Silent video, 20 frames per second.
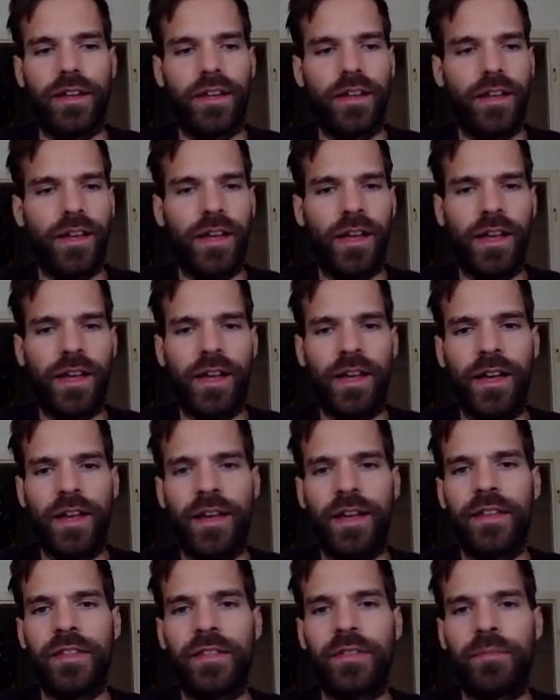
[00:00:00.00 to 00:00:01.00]

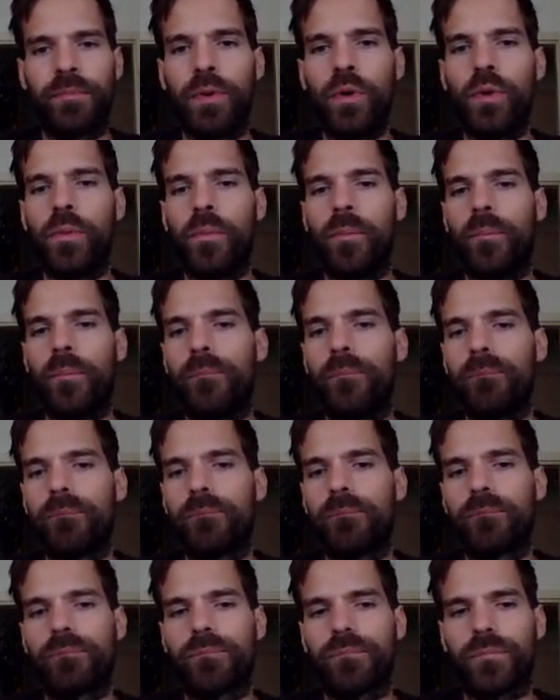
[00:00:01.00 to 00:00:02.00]
And boom.
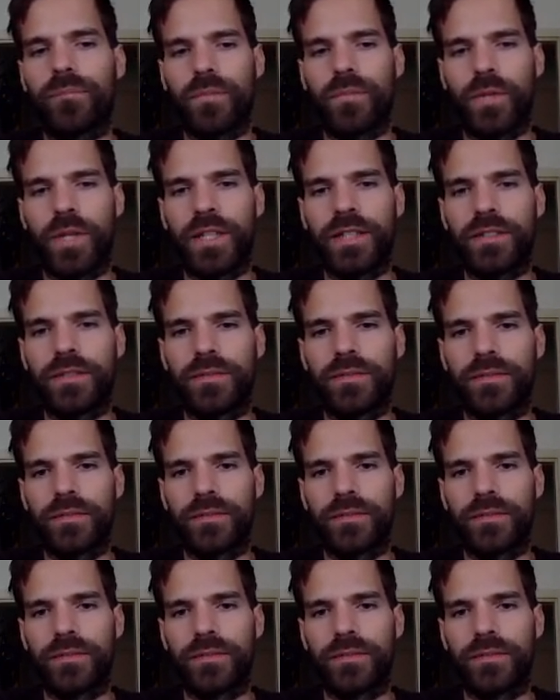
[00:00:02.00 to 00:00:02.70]
Wait.